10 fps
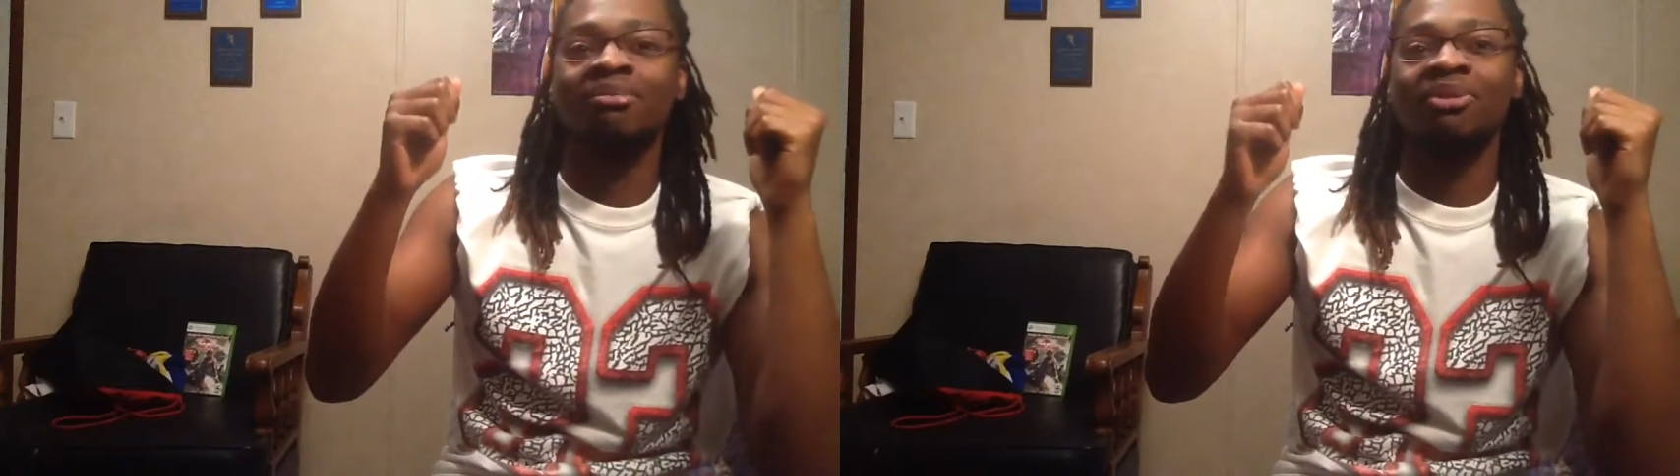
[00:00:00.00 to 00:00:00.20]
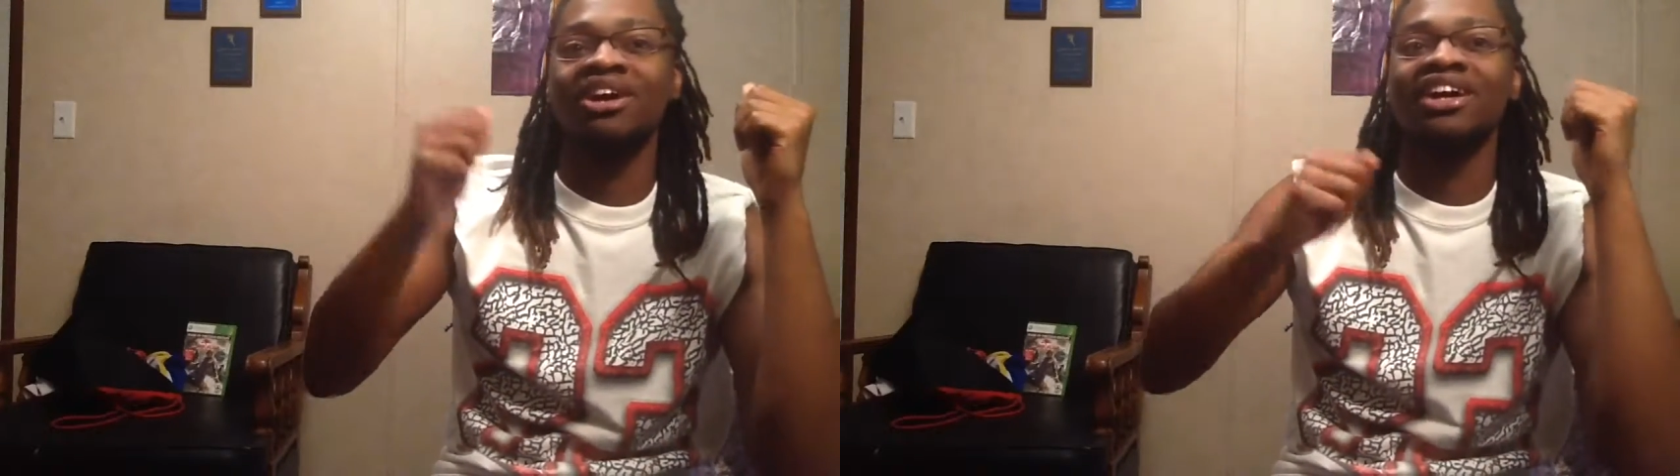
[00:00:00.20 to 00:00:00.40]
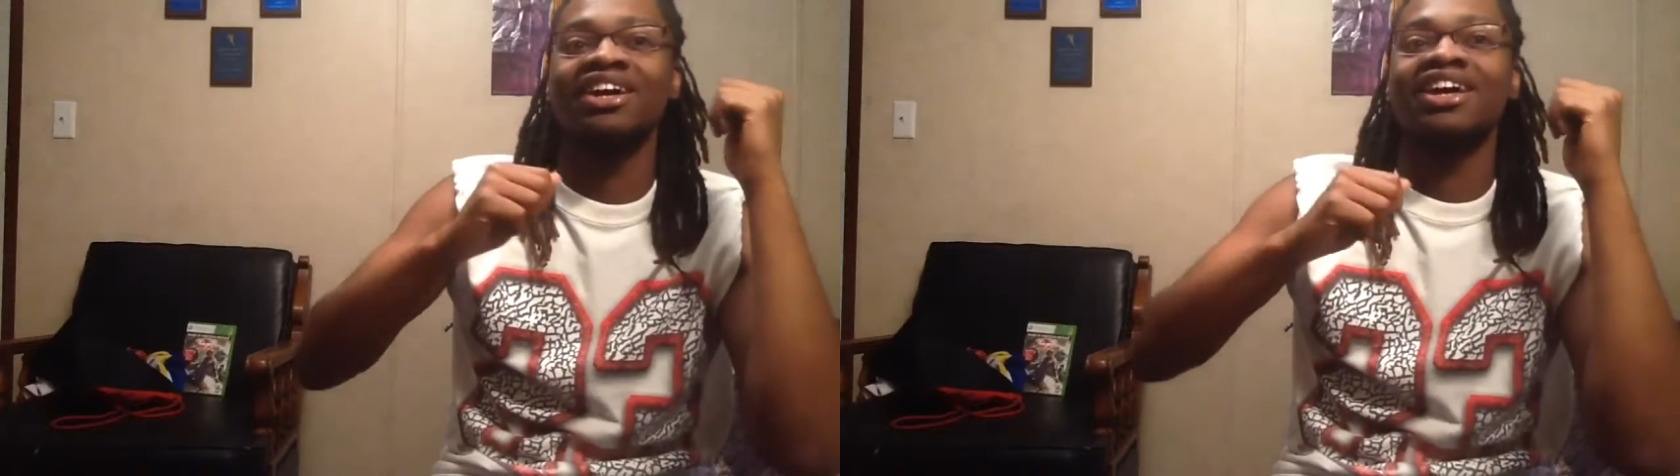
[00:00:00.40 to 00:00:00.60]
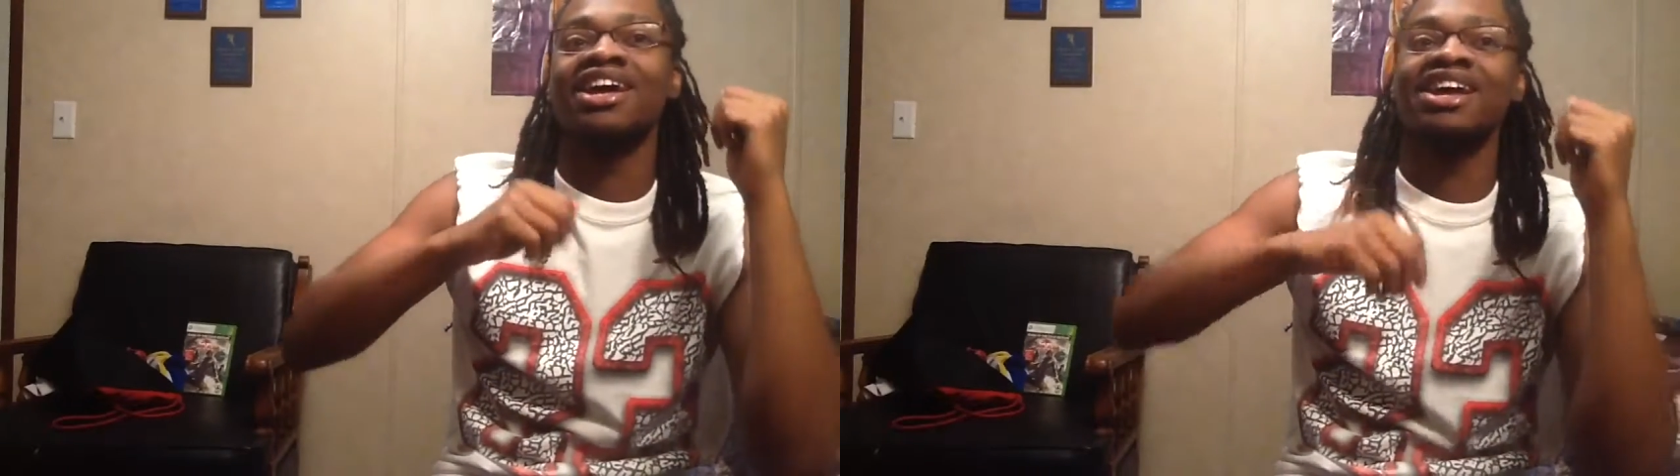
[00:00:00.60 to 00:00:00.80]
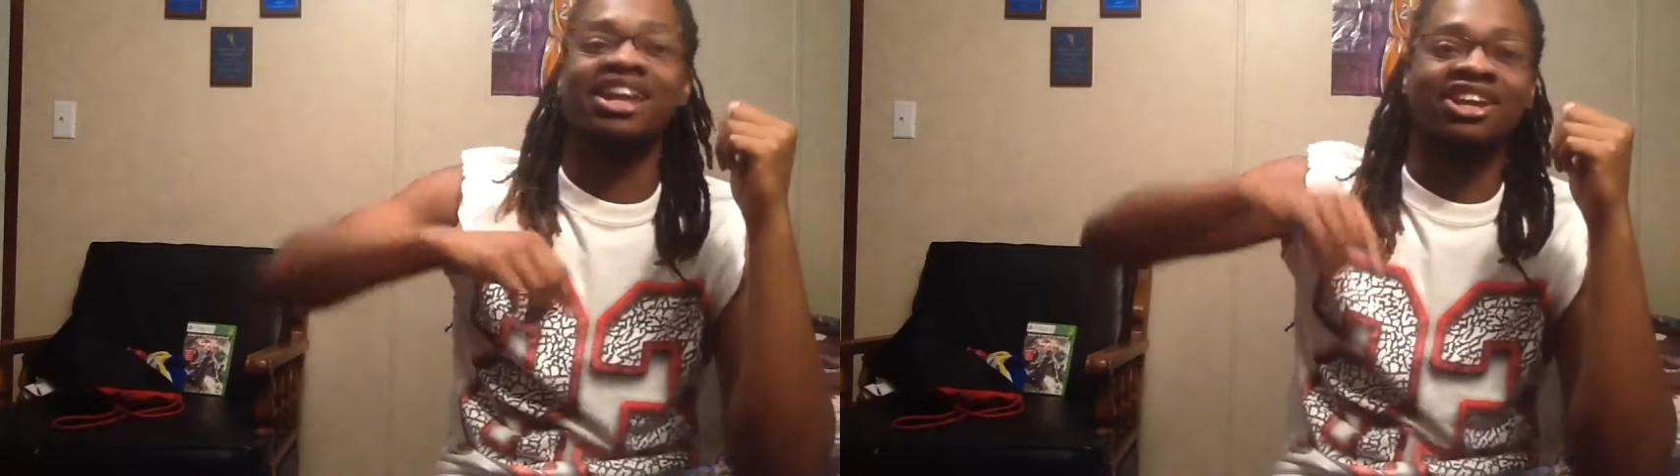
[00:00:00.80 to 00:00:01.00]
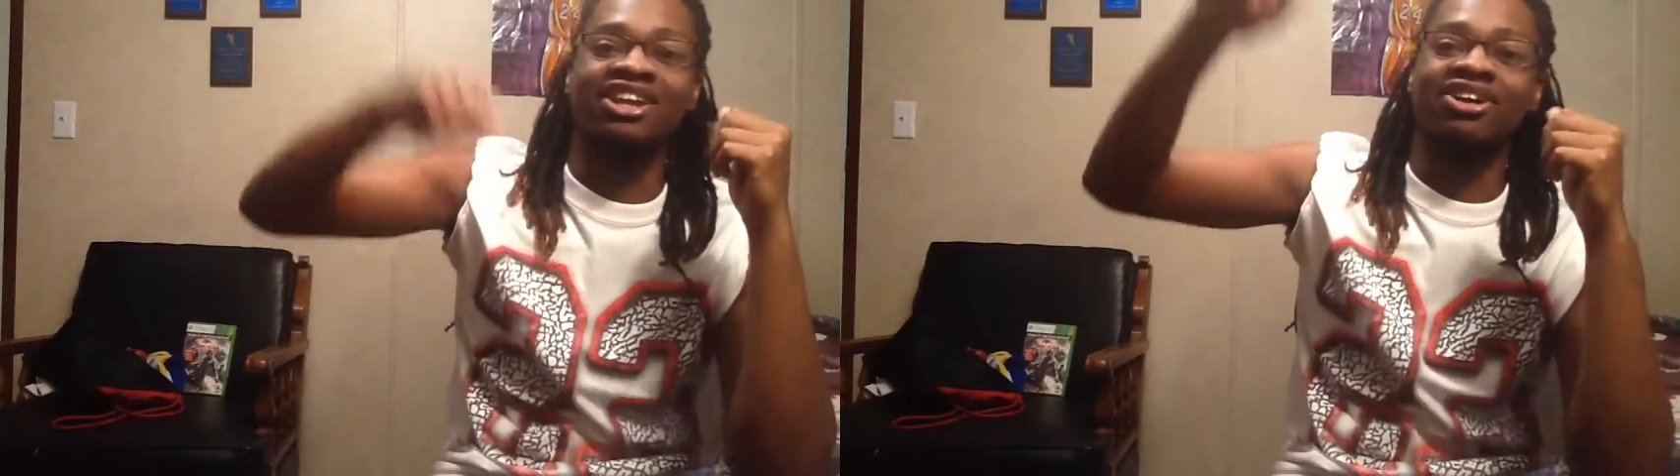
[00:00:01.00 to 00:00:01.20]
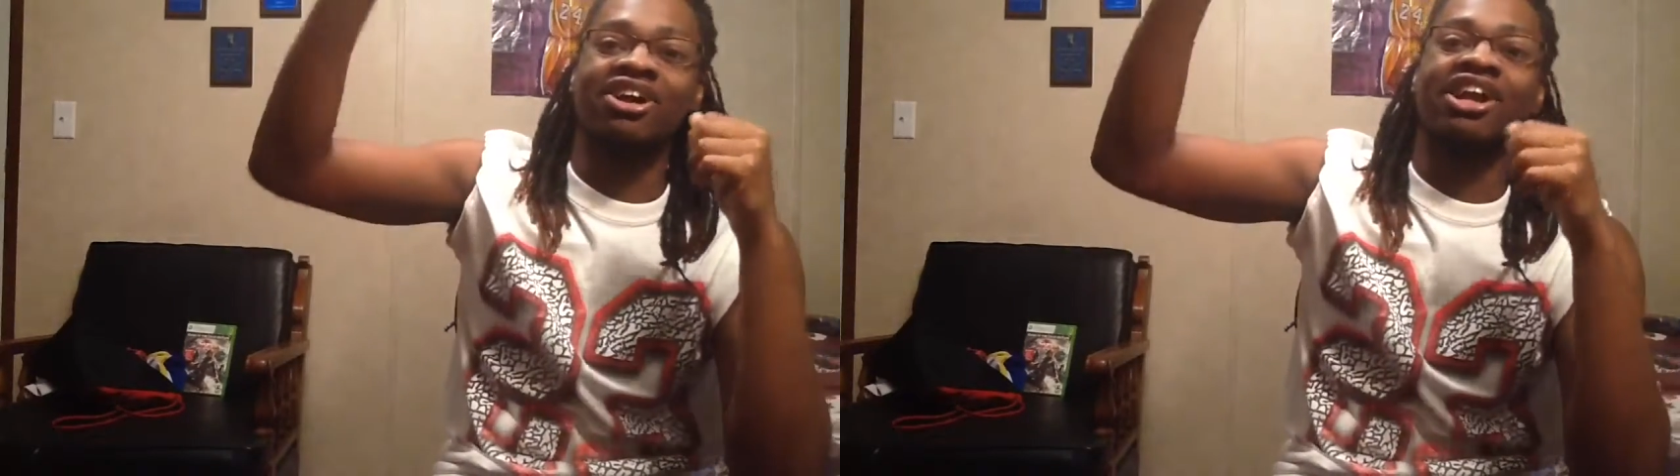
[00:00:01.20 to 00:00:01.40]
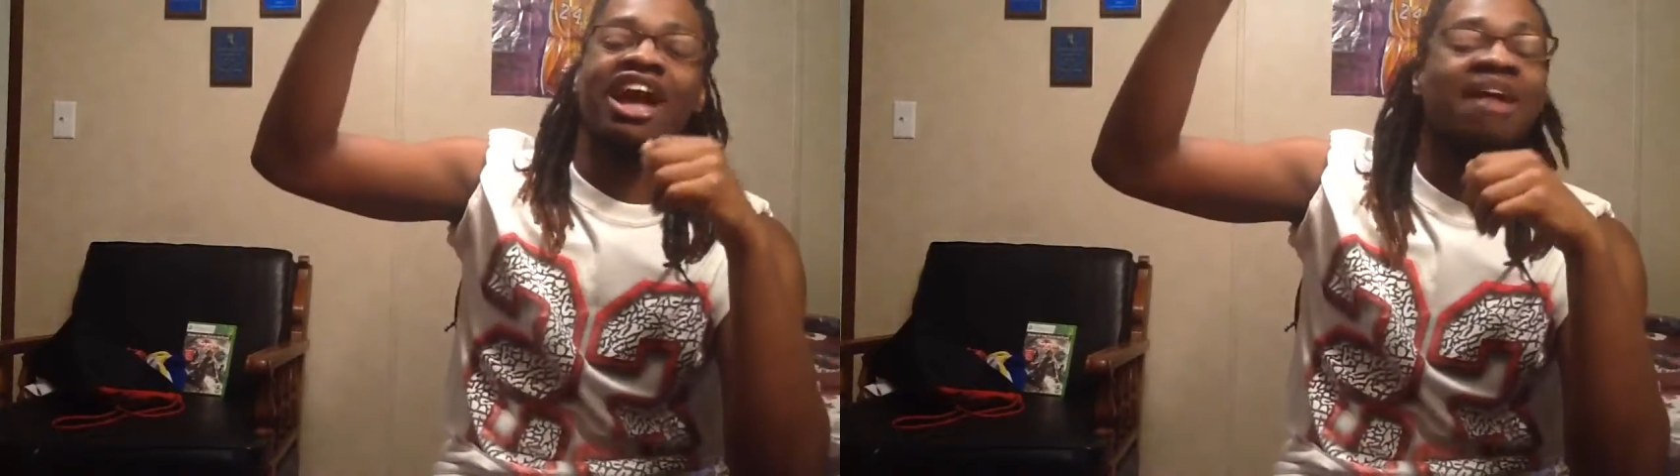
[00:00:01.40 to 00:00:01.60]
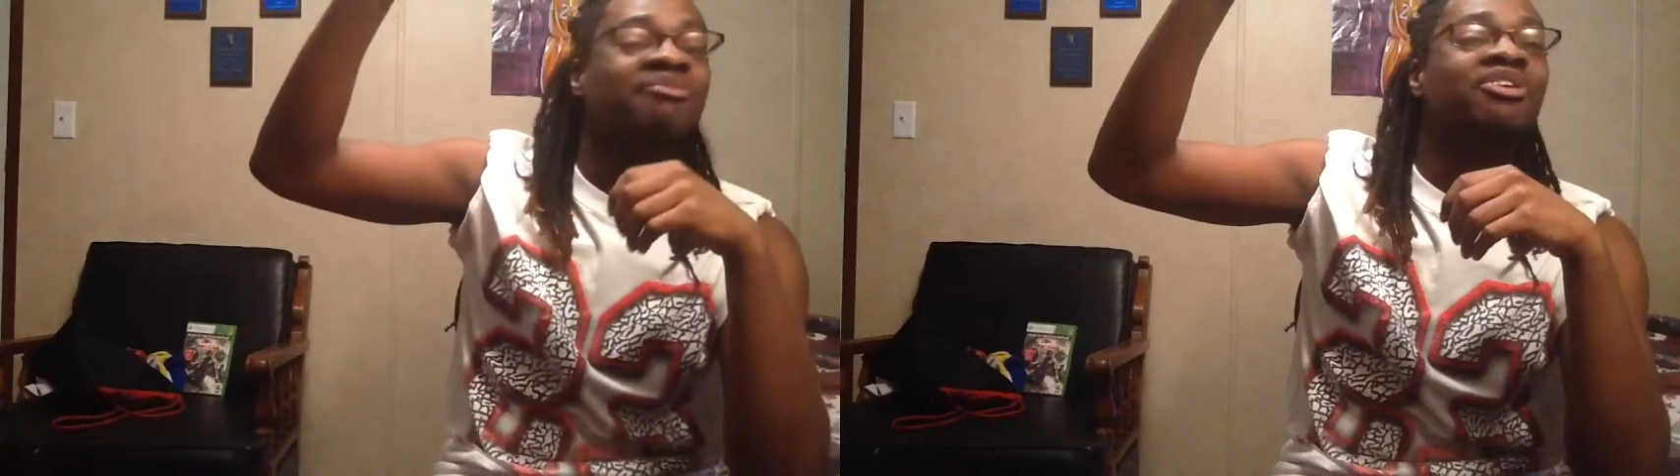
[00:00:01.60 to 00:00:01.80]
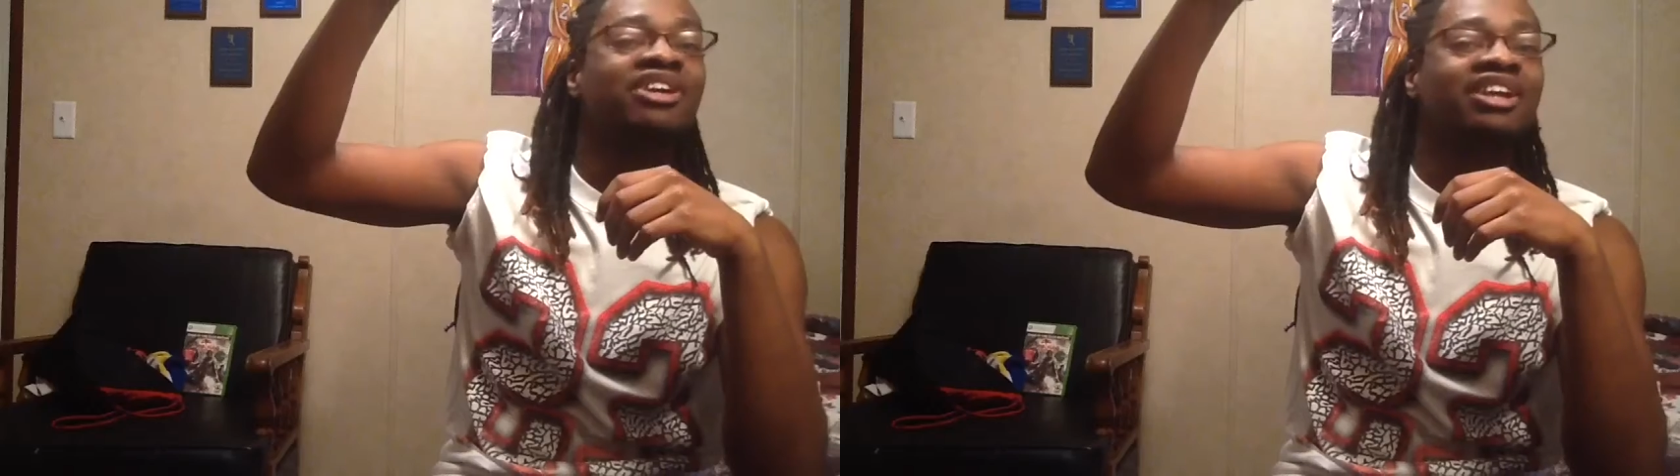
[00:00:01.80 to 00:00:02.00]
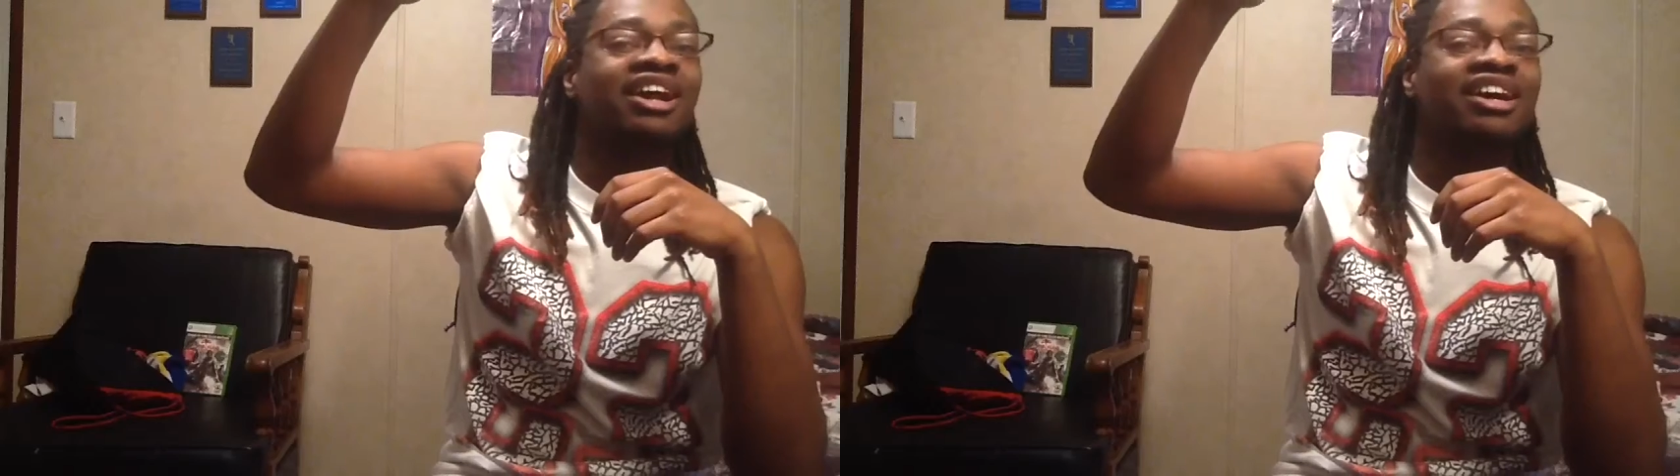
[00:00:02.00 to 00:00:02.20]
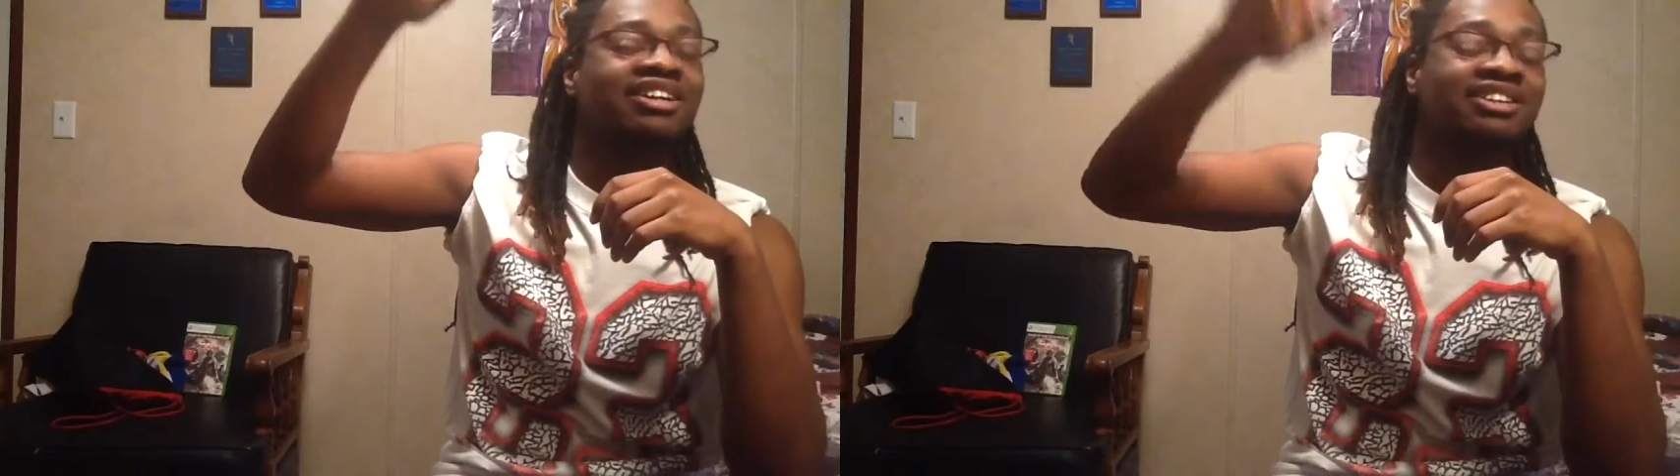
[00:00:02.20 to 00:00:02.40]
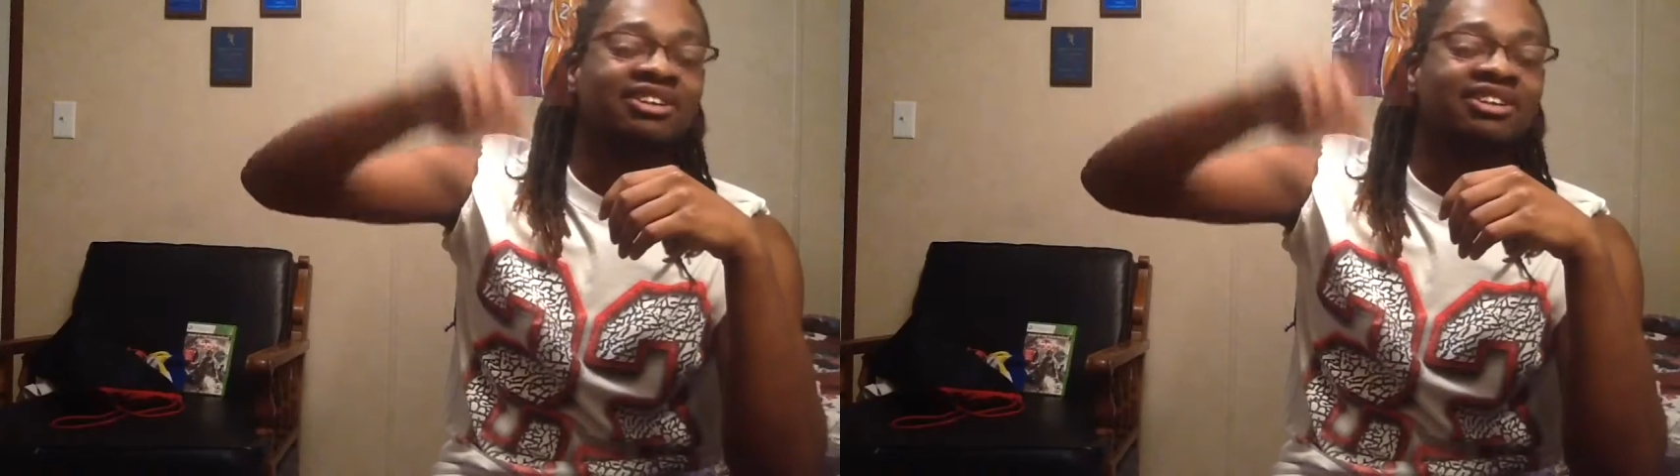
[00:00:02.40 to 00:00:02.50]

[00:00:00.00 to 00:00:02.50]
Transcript: But he ended up climbing up the ladder,